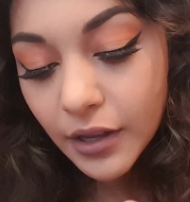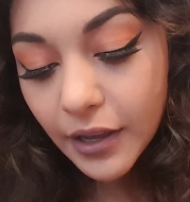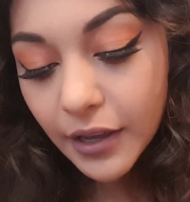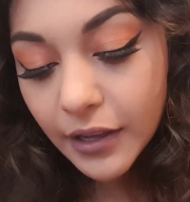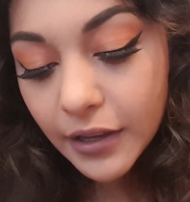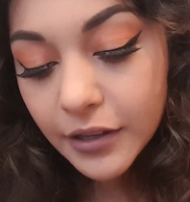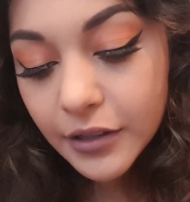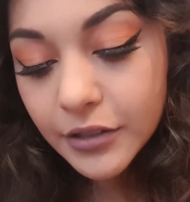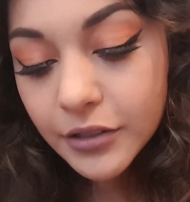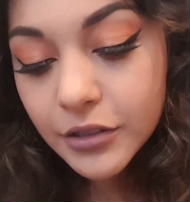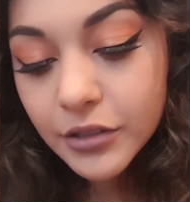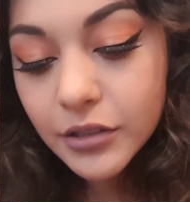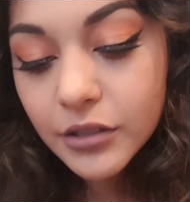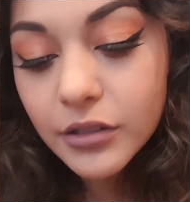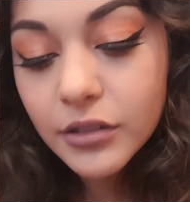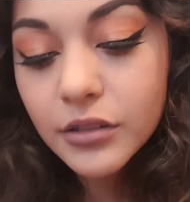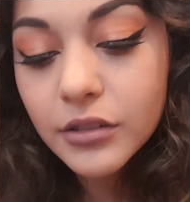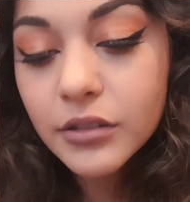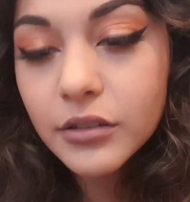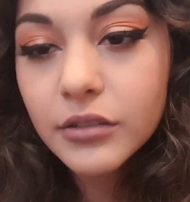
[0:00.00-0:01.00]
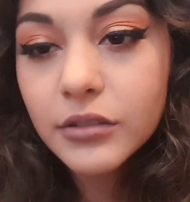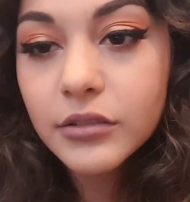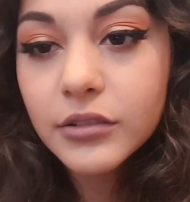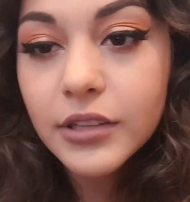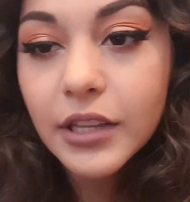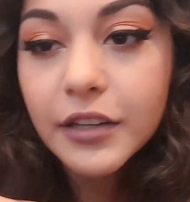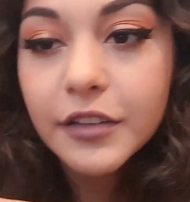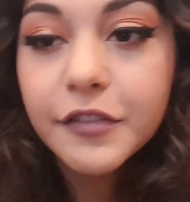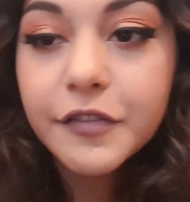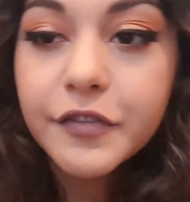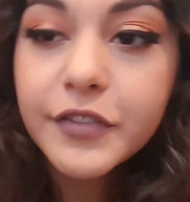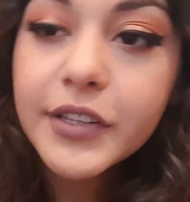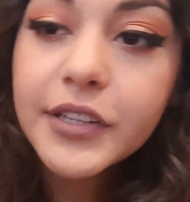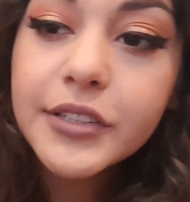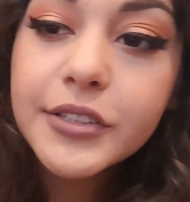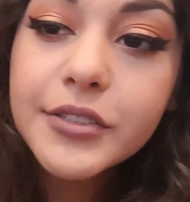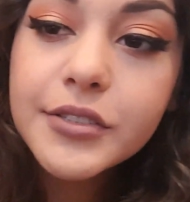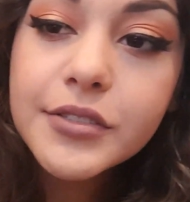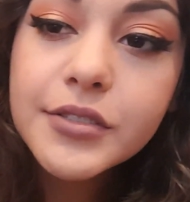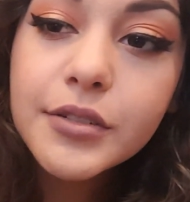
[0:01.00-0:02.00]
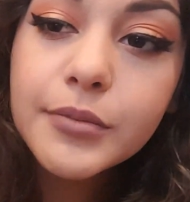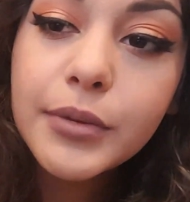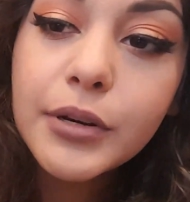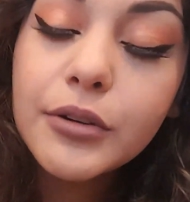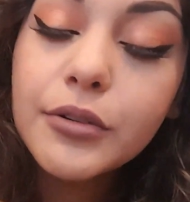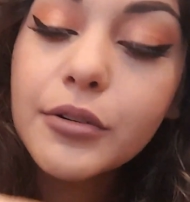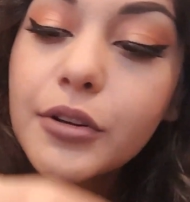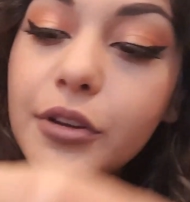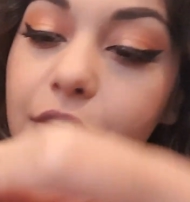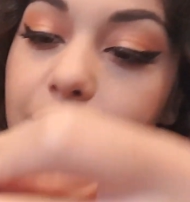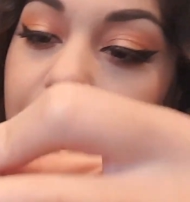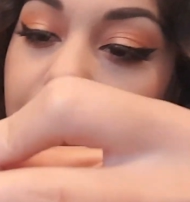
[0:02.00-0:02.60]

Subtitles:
and that fits about good